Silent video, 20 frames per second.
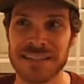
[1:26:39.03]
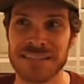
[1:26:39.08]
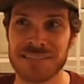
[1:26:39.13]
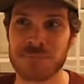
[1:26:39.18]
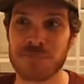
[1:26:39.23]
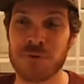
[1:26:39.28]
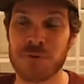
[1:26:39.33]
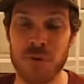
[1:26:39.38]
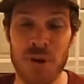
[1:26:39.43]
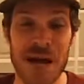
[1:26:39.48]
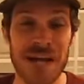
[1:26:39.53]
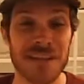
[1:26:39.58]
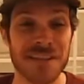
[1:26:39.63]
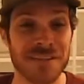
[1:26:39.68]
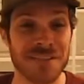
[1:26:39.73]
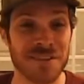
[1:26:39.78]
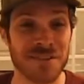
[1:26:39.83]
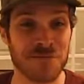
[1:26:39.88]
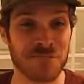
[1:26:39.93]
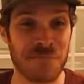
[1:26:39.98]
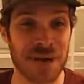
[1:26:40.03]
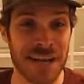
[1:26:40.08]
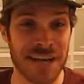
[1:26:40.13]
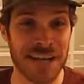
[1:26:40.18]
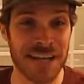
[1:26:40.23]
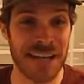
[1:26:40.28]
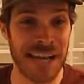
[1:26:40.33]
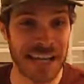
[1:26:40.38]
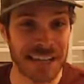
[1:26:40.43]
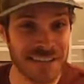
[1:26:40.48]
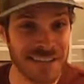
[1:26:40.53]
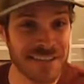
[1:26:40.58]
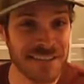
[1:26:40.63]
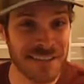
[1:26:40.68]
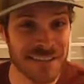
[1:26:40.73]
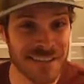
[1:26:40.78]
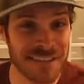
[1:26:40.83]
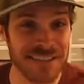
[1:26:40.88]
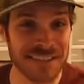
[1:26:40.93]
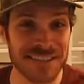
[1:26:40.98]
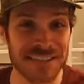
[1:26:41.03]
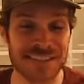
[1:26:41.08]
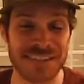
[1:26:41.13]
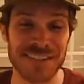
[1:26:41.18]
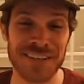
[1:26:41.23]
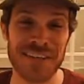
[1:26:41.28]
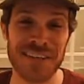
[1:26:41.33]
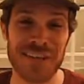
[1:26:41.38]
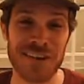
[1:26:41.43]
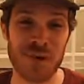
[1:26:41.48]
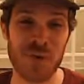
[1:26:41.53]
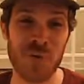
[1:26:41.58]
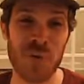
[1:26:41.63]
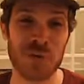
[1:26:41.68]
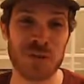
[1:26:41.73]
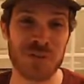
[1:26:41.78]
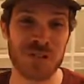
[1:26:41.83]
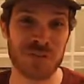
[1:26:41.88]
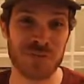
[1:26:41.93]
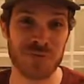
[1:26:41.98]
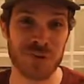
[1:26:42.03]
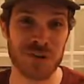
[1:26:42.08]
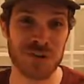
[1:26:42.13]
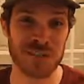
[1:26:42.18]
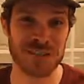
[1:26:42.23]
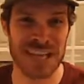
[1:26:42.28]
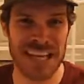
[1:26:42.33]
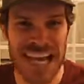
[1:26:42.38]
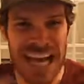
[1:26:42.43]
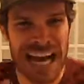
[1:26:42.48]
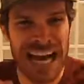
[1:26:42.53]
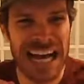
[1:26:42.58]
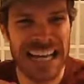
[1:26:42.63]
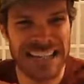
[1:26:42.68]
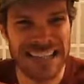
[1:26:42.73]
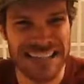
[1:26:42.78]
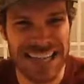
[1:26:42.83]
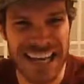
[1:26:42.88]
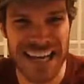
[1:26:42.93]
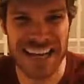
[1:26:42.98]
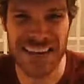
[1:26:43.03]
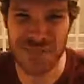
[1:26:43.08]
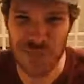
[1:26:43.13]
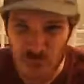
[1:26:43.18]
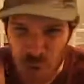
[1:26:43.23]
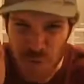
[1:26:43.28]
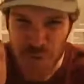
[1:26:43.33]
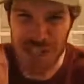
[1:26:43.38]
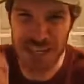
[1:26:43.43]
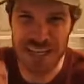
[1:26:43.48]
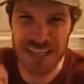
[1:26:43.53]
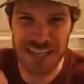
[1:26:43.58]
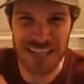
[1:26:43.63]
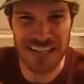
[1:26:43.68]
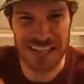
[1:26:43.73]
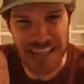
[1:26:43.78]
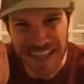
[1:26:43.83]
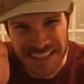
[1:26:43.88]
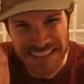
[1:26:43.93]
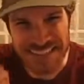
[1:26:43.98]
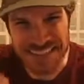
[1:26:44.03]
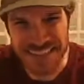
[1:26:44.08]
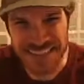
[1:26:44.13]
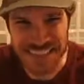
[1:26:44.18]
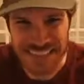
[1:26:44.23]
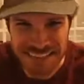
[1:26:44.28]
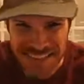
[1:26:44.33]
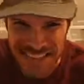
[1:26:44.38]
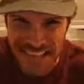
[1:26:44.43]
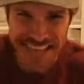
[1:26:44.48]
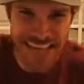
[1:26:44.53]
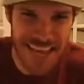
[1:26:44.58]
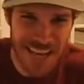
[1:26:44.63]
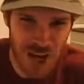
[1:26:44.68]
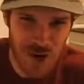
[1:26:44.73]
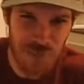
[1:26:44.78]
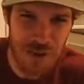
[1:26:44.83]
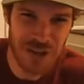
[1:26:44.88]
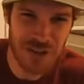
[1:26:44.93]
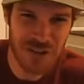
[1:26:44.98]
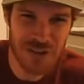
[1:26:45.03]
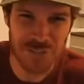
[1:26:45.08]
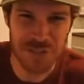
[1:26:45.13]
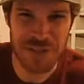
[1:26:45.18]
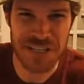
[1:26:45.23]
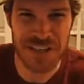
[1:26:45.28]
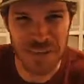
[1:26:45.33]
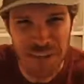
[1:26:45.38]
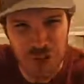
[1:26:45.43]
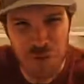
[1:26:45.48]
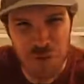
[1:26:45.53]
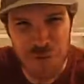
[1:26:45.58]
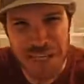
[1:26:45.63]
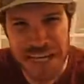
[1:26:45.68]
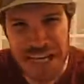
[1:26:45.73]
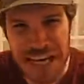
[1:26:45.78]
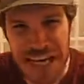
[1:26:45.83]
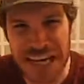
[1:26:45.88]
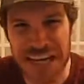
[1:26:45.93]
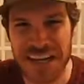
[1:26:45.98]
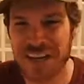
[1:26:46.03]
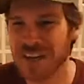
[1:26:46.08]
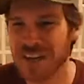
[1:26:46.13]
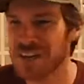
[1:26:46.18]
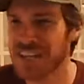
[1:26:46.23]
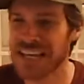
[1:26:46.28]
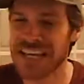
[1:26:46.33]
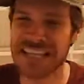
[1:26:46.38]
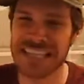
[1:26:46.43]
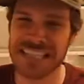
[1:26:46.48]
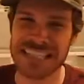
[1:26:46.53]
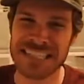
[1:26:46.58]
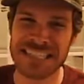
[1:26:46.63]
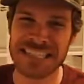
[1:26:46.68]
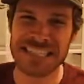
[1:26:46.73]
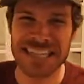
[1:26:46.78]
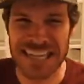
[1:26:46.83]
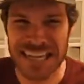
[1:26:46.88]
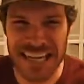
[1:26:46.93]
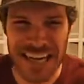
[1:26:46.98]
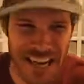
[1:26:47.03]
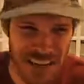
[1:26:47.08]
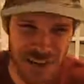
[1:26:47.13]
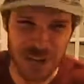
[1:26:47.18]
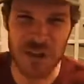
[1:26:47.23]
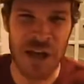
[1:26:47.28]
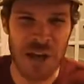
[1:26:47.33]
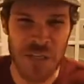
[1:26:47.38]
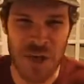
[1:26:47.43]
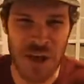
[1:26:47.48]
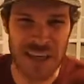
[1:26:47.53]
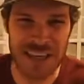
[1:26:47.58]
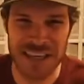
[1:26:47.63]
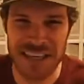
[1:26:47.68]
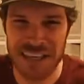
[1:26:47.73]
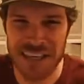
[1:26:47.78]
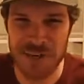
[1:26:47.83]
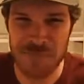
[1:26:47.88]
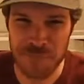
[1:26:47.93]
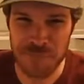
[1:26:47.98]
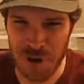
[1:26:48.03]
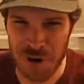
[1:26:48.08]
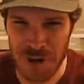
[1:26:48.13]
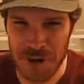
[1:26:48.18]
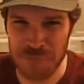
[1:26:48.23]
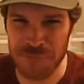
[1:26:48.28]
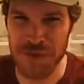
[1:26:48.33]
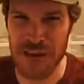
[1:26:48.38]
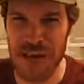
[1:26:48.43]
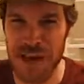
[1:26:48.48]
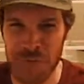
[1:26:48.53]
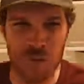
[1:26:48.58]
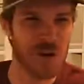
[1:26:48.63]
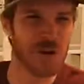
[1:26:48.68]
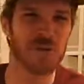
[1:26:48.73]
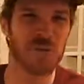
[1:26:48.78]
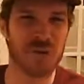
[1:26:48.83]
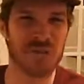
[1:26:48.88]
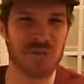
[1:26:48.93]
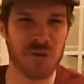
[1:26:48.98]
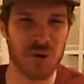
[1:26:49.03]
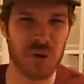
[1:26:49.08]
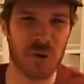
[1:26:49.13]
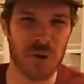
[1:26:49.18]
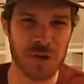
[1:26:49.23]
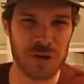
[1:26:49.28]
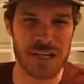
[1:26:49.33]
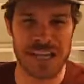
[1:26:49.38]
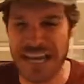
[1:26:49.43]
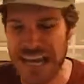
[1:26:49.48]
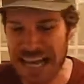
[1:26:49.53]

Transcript: paralysis by analysis, you know, which is where it's like, it's not, hold on, that cowbell could be a little bit higher, that I don't like that key part, I want to re-record it,